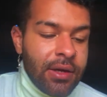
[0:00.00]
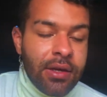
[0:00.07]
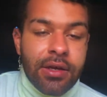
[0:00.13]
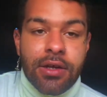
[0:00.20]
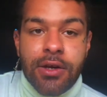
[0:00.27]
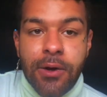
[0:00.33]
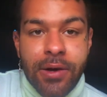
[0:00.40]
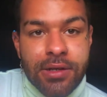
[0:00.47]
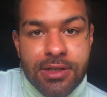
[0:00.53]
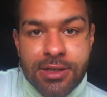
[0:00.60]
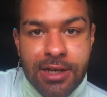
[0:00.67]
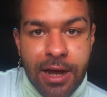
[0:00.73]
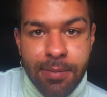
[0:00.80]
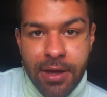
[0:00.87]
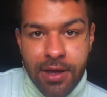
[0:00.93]
you know, I just
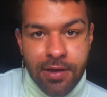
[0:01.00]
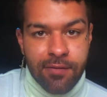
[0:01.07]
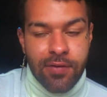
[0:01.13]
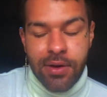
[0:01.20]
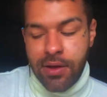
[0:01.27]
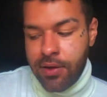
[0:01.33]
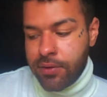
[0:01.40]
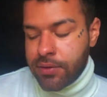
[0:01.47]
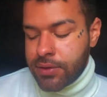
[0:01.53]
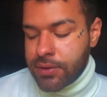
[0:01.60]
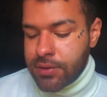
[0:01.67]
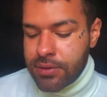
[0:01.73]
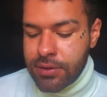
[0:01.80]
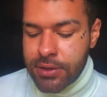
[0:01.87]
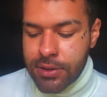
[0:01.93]
stopped making videos.
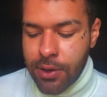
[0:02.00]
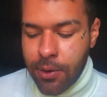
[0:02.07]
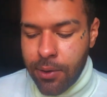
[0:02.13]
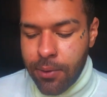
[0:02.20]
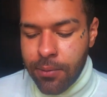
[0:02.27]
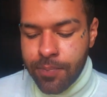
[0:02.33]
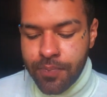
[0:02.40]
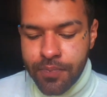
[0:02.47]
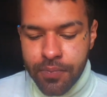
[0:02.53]
And so